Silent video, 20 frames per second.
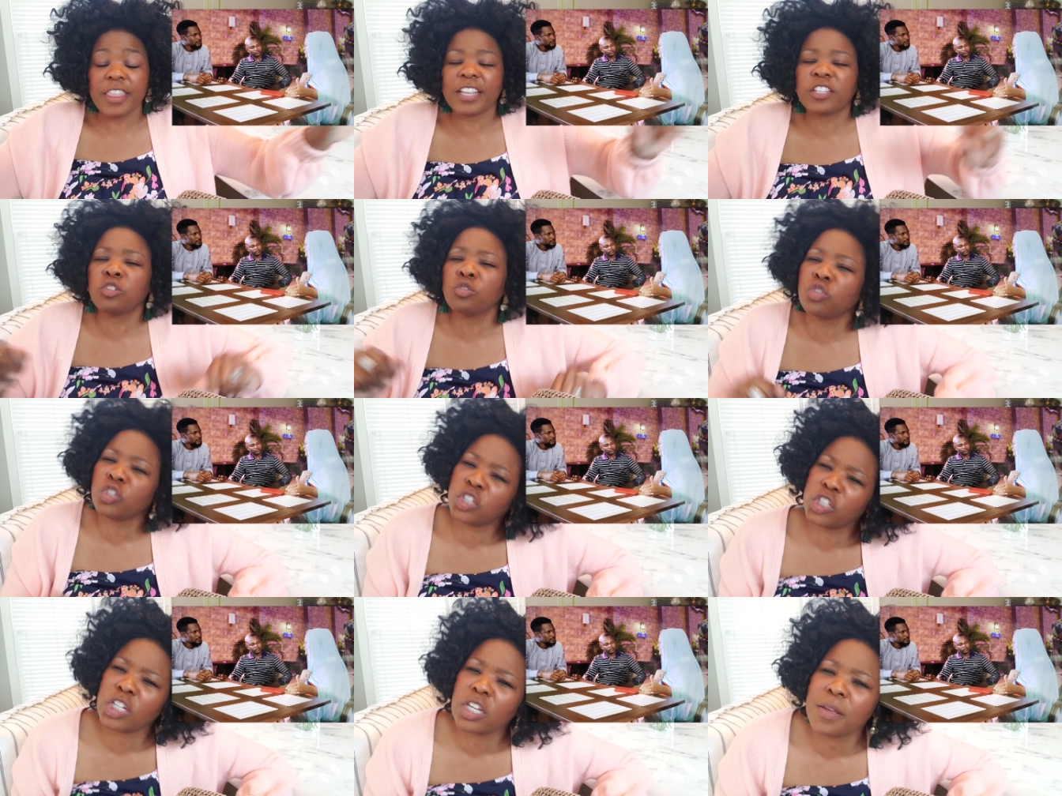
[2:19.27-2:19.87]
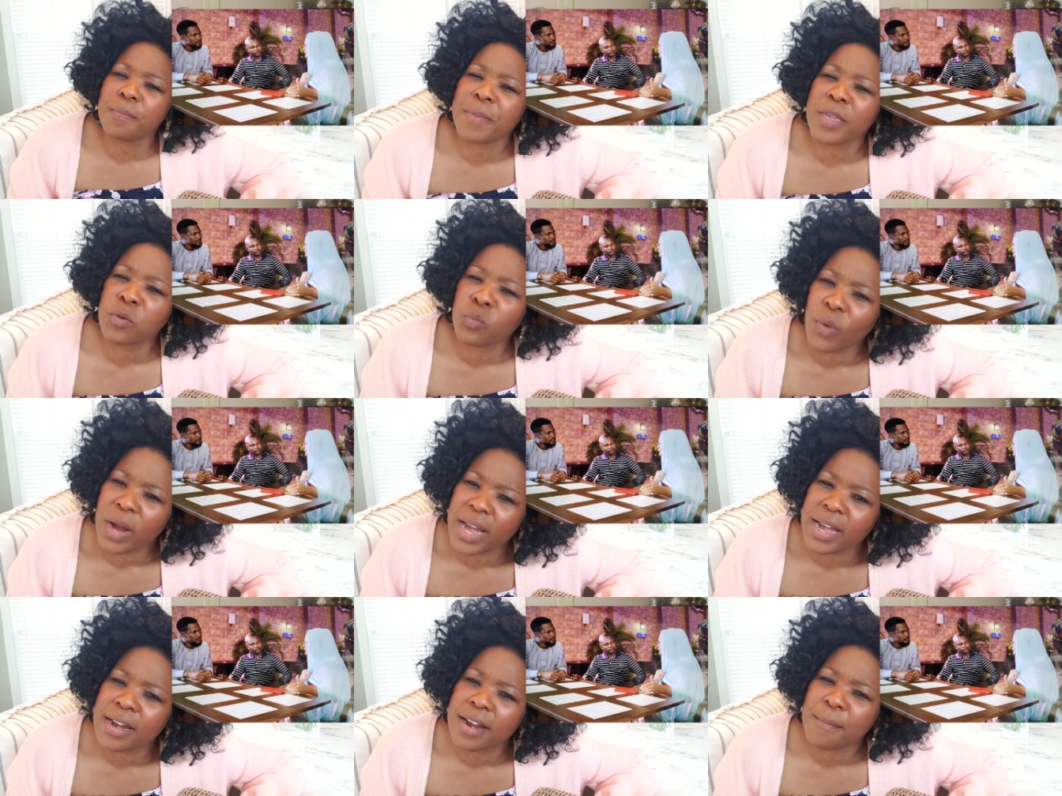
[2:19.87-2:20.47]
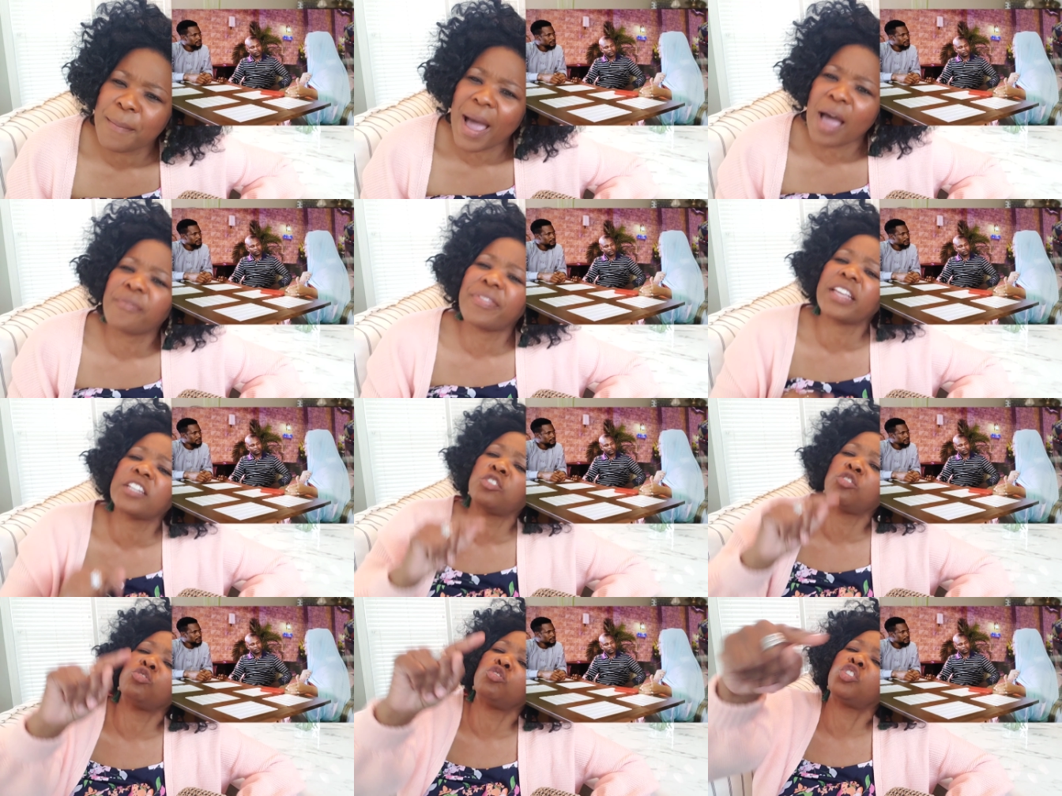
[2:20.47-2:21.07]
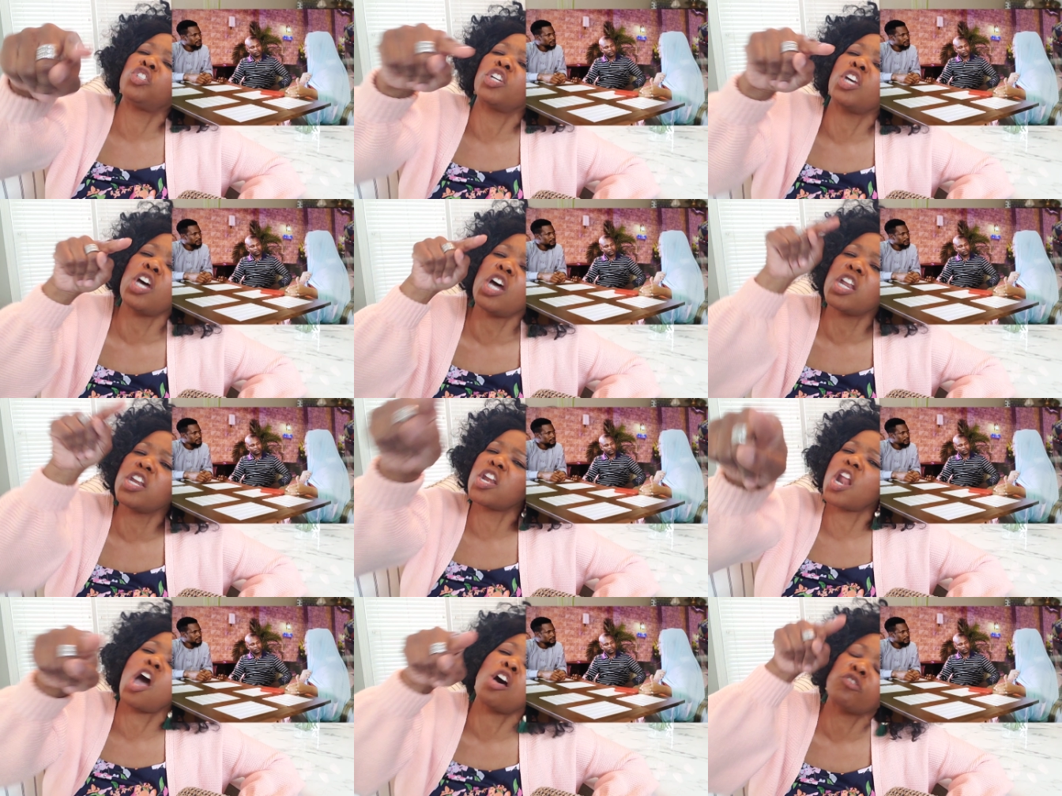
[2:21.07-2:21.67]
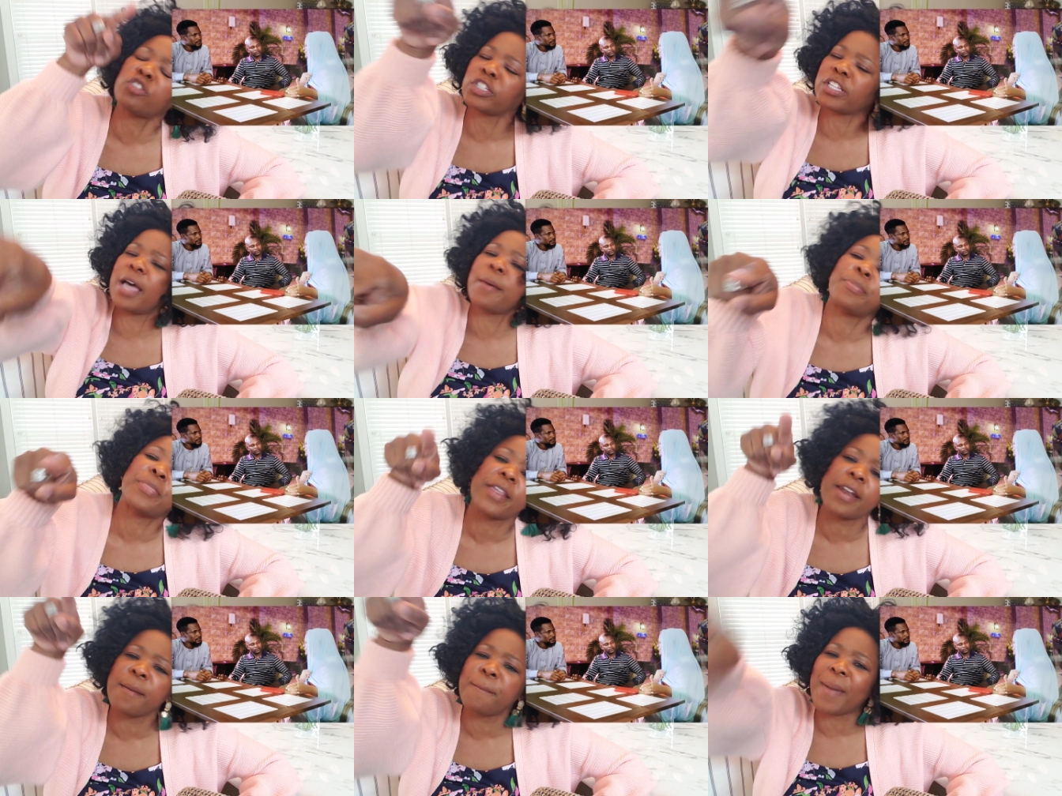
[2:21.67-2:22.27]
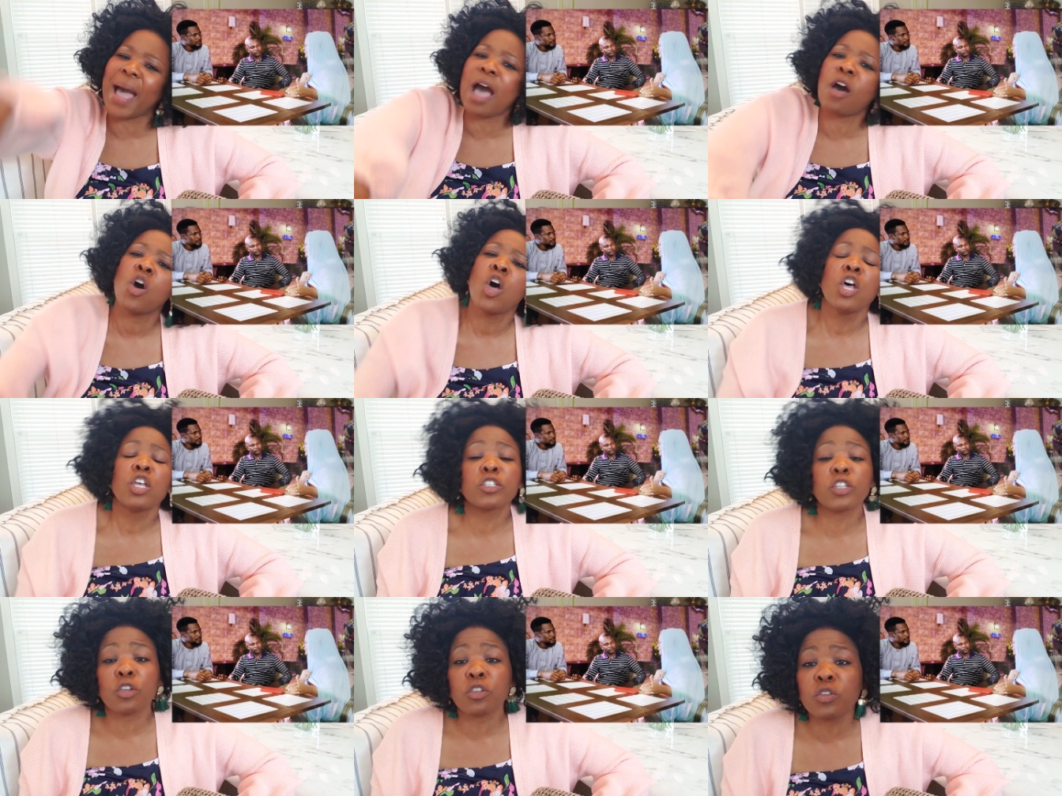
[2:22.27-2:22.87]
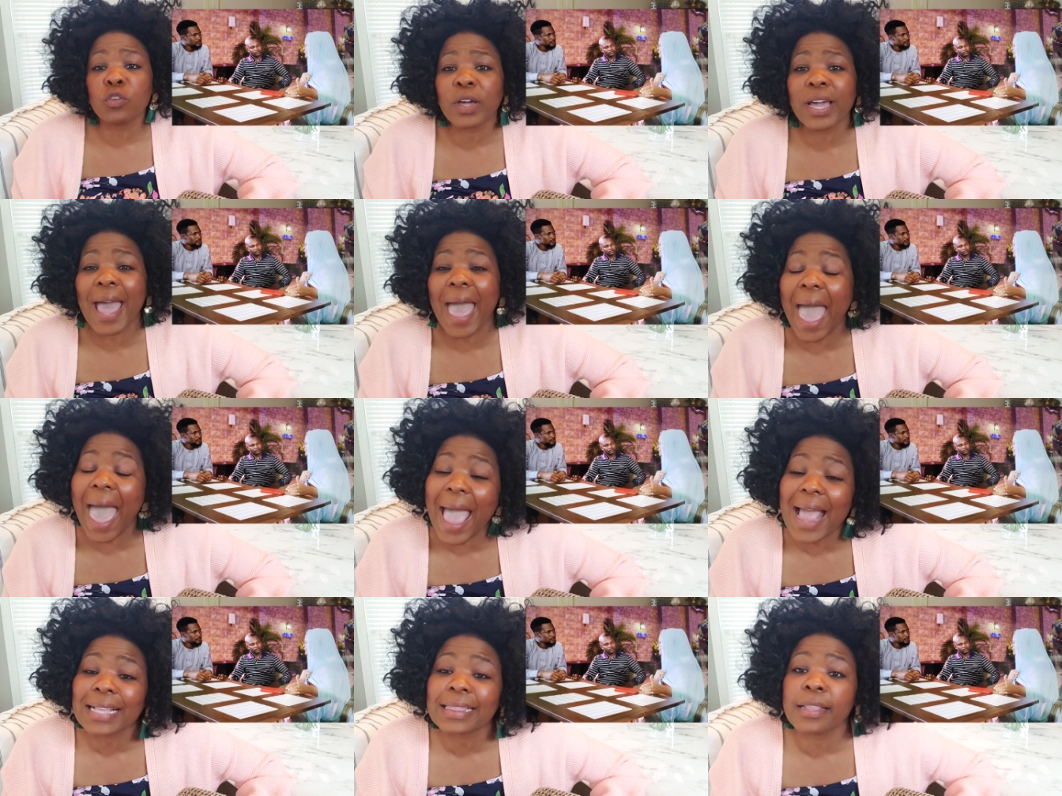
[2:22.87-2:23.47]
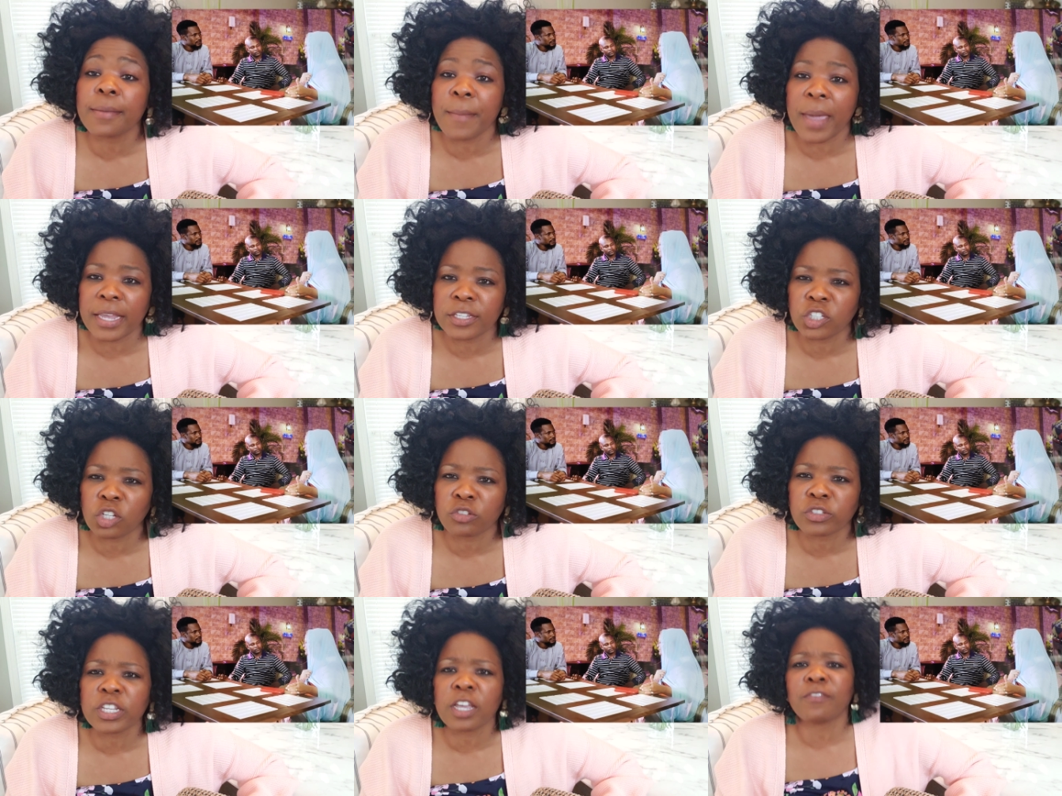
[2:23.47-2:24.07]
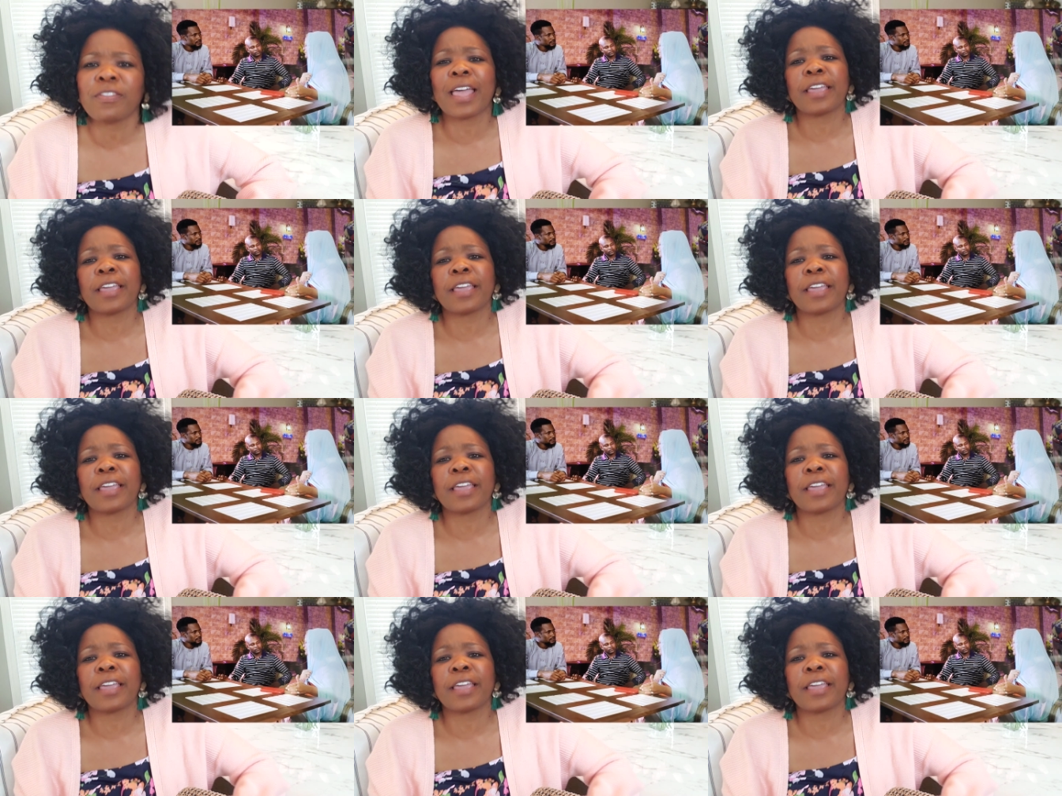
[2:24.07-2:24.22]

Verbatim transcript: that you should be reading about, that you should know something about so you could acclimate yourself.